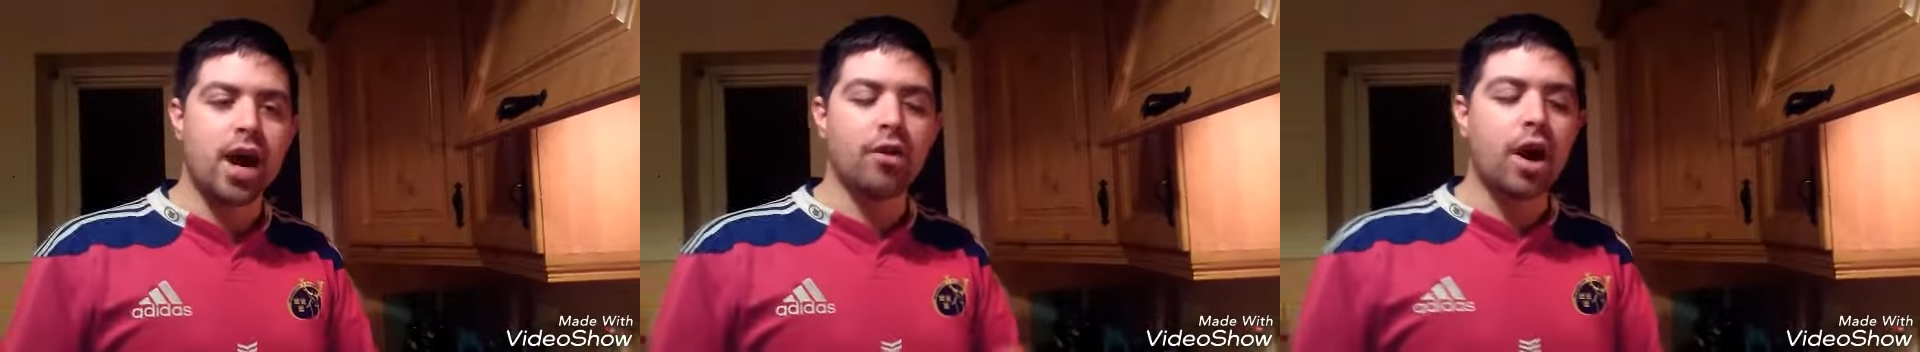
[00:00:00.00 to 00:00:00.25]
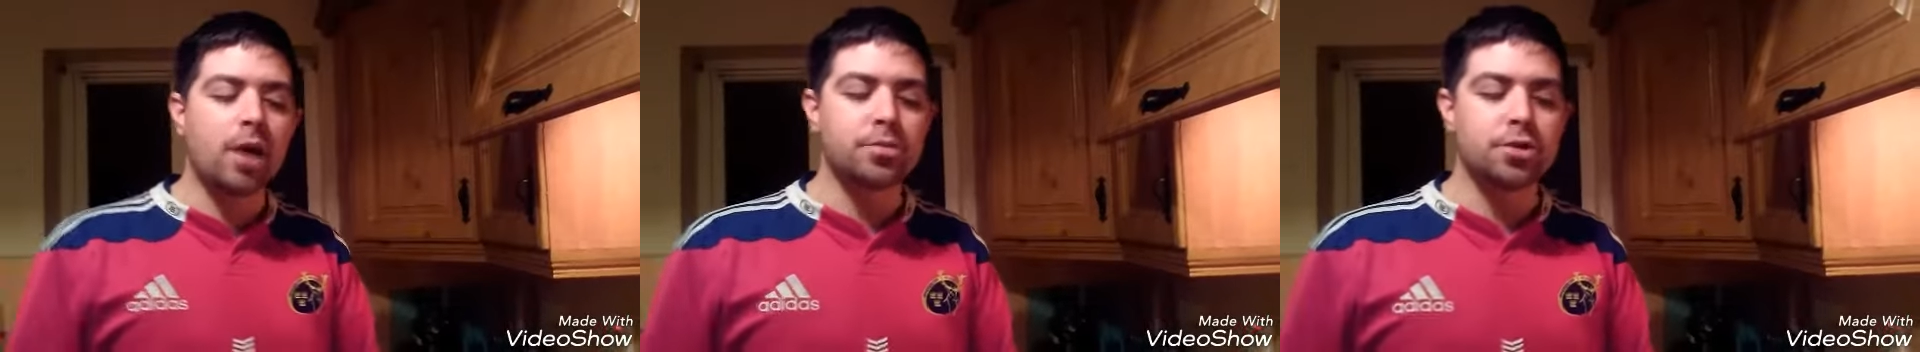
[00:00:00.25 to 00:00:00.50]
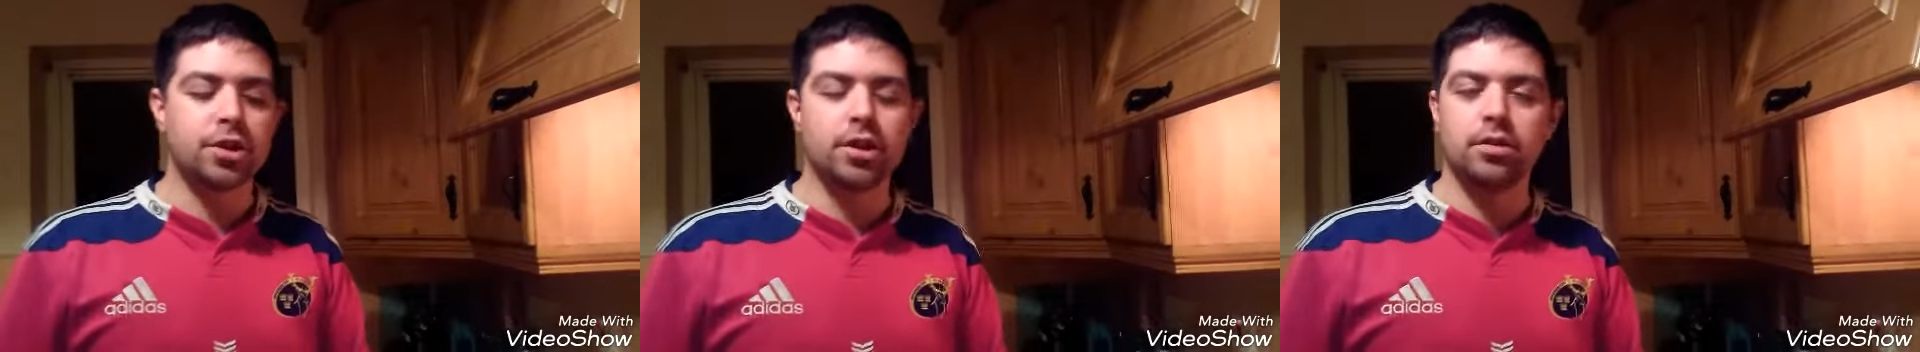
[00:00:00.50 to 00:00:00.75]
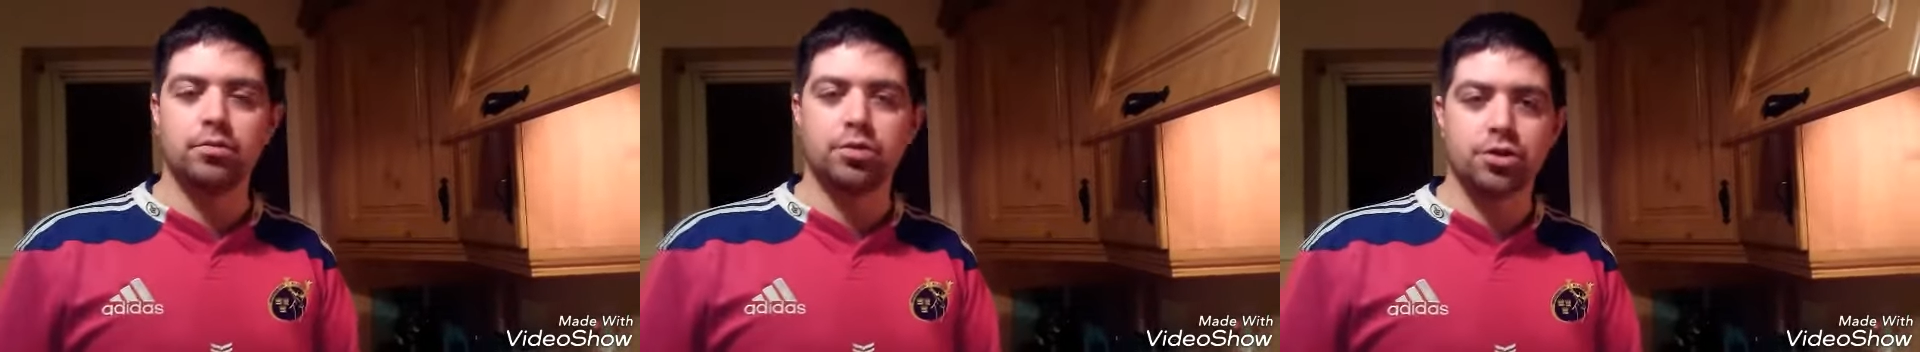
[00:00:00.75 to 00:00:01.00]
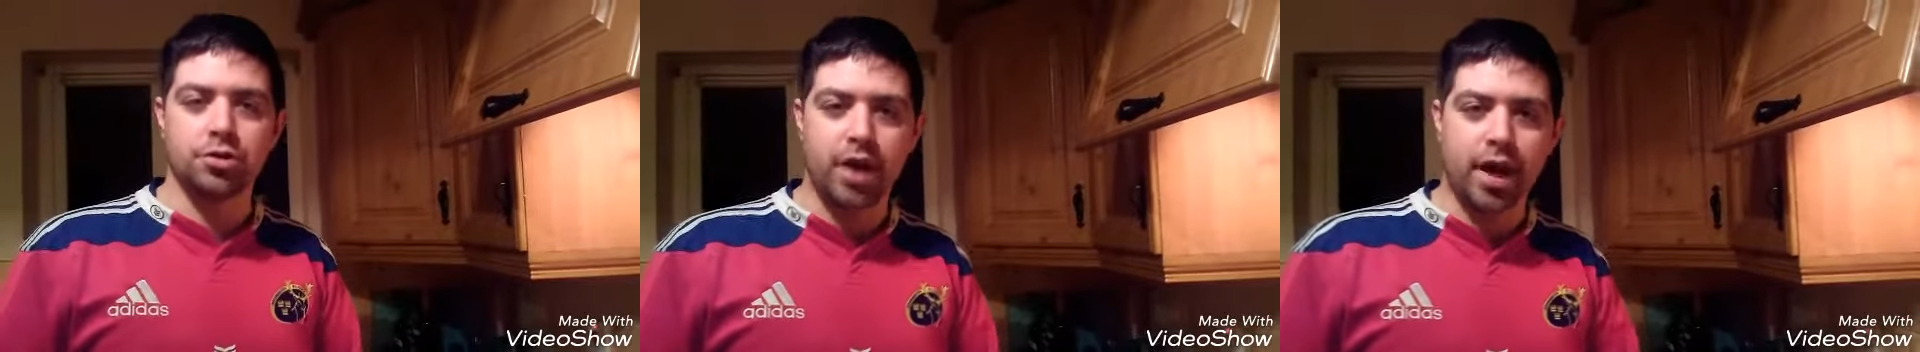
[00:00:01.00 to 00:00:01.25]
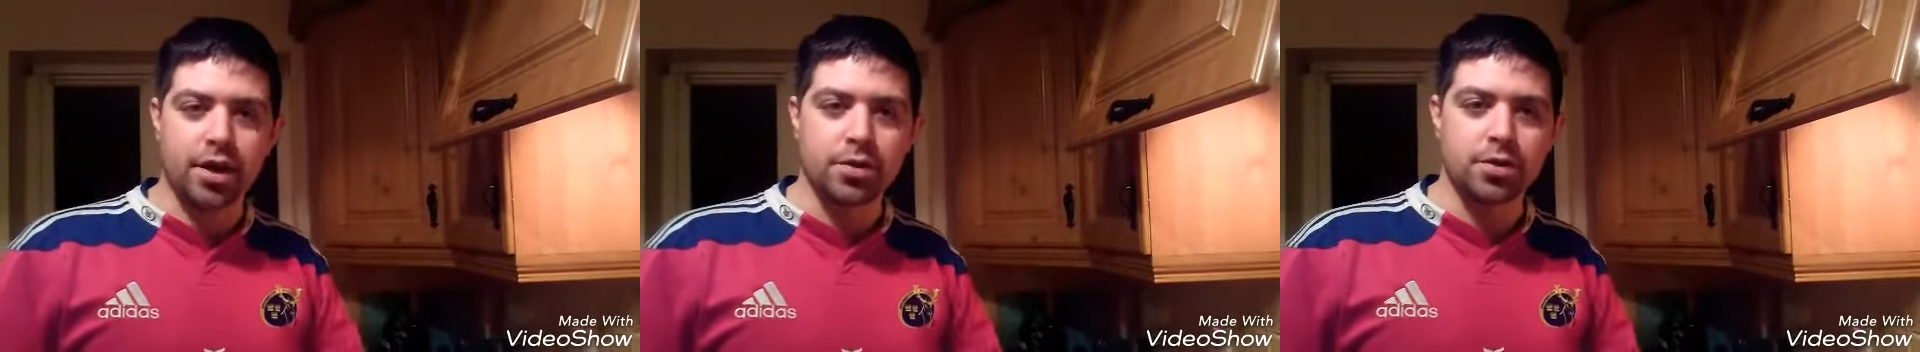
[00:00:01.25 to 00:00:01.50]
are optional, but you
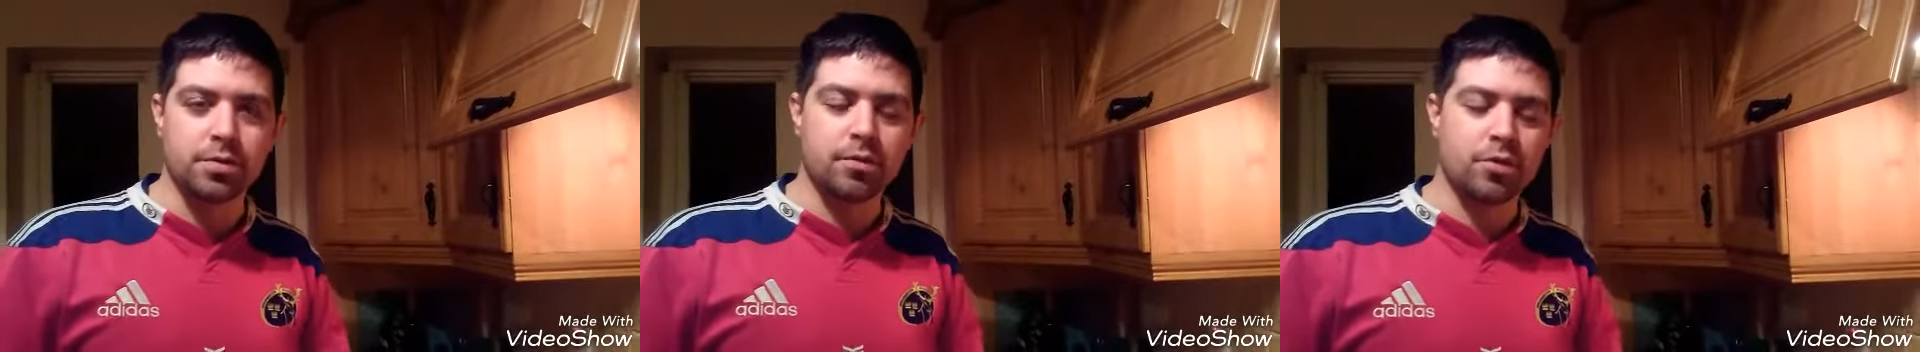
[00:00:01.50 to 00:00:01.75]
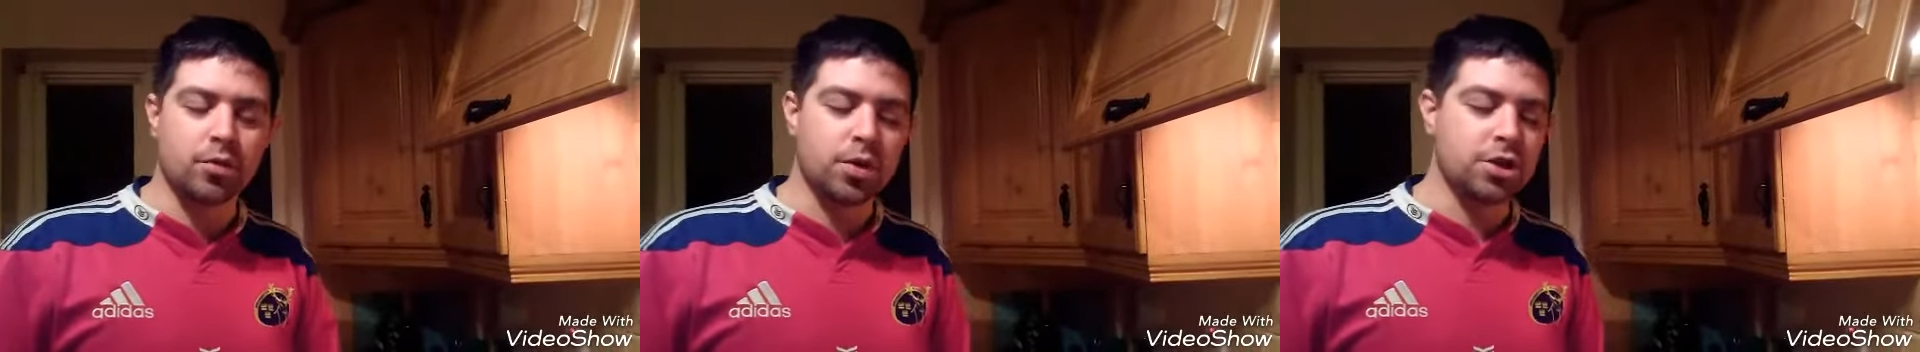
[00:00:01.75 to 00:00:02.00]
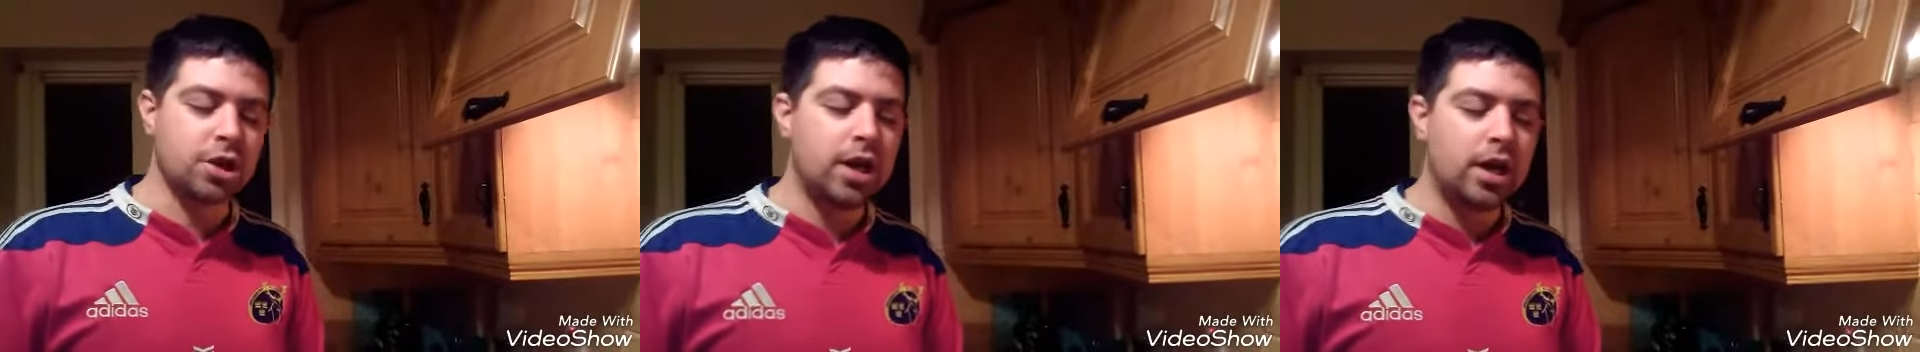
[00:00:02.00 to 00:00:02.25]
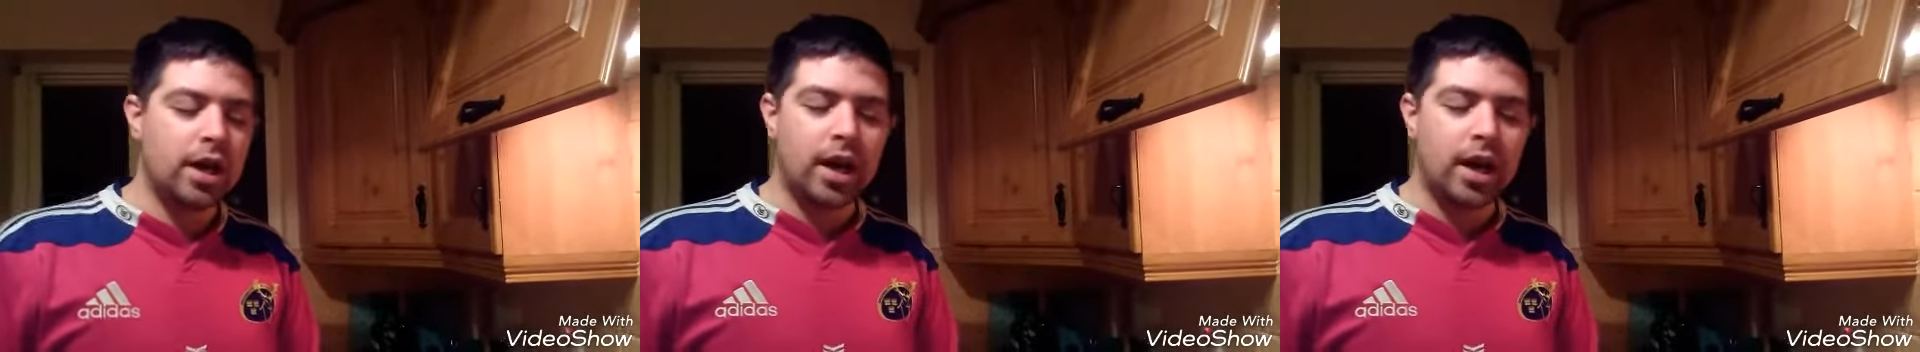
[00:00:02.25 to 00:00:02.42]
can use them if you wish,